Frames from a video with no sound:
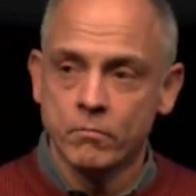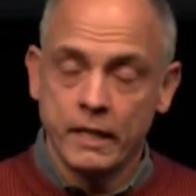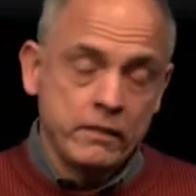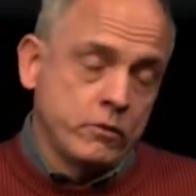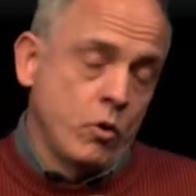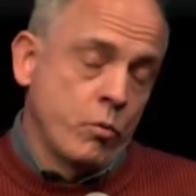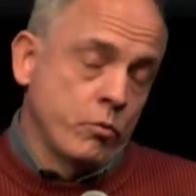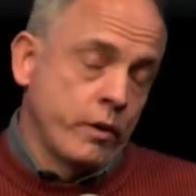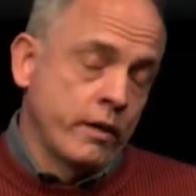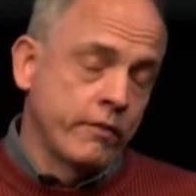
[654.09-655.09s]
He's cool with
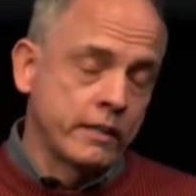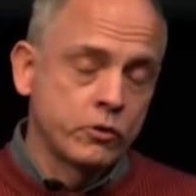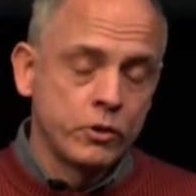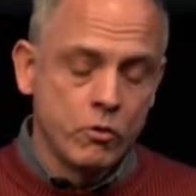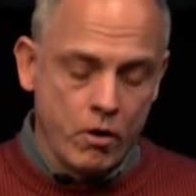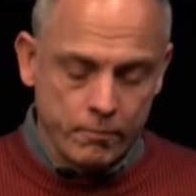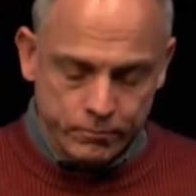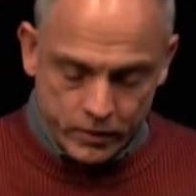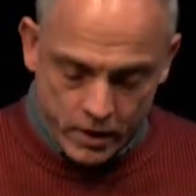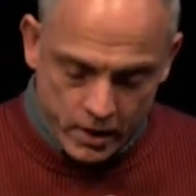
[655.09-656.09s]
weird if that's who you
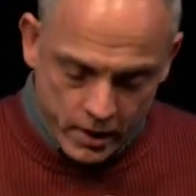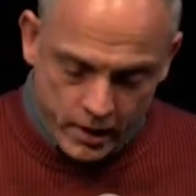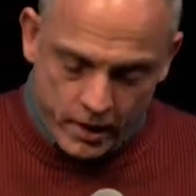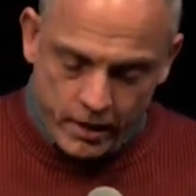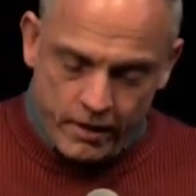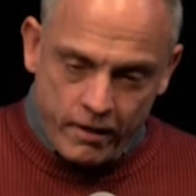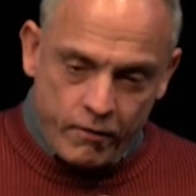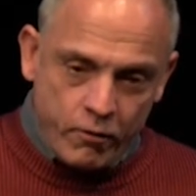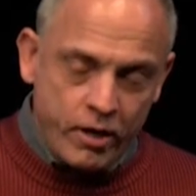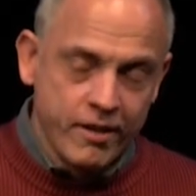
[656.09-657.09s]

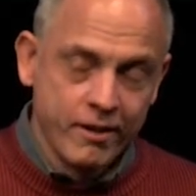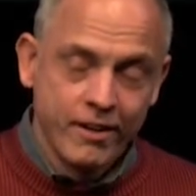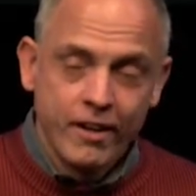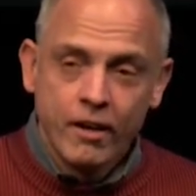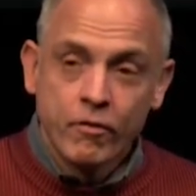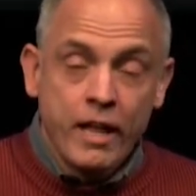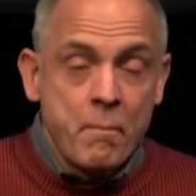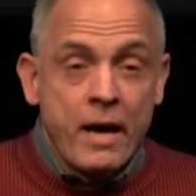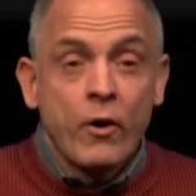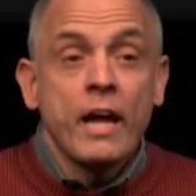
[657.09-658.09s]
are. For that
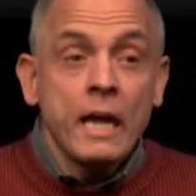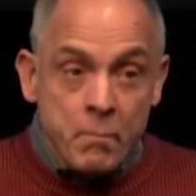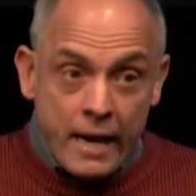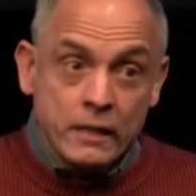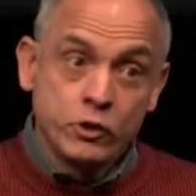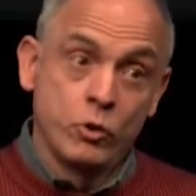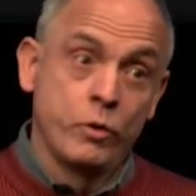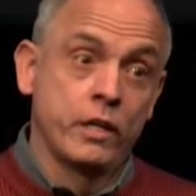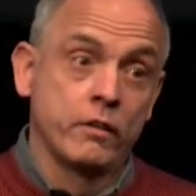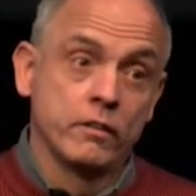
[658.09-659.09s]
matter, he made you
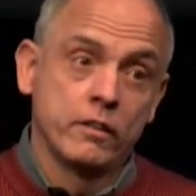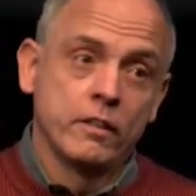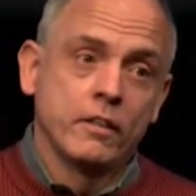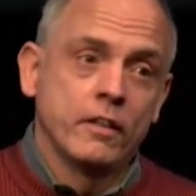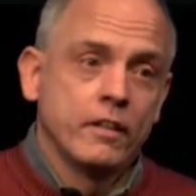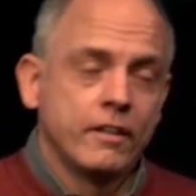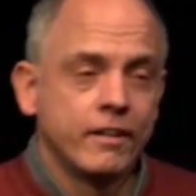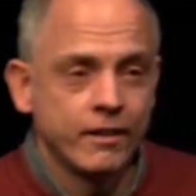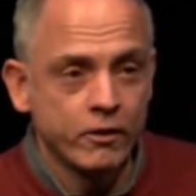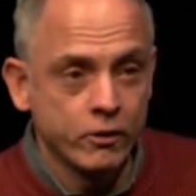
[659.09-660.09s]
weird.
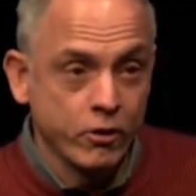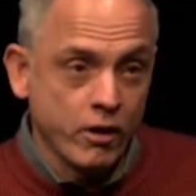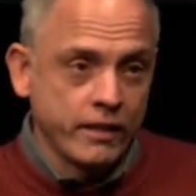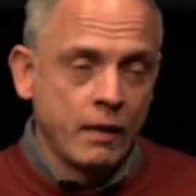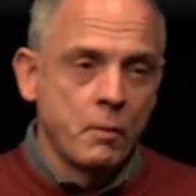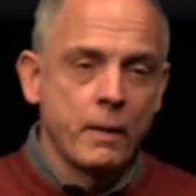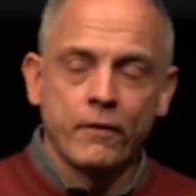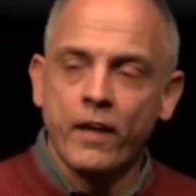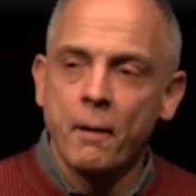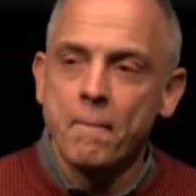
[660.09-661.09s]
You can talk to him
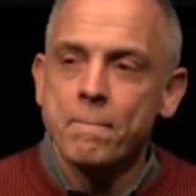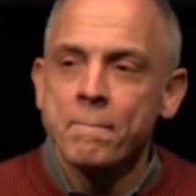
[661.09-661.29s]
about that.